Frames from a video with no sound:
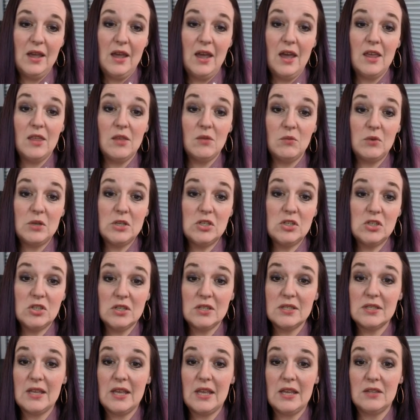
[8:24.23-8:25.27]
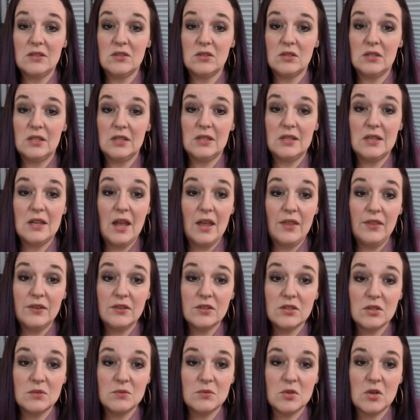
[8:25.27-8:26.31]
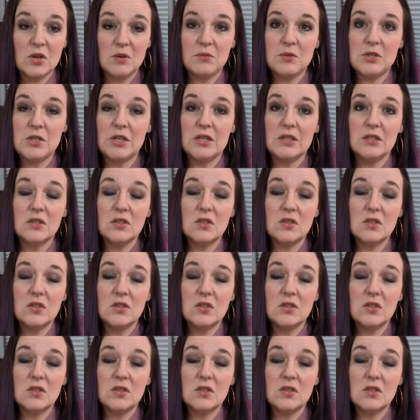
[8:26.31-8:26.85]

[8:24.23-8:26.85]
and then we just canceled another subscription.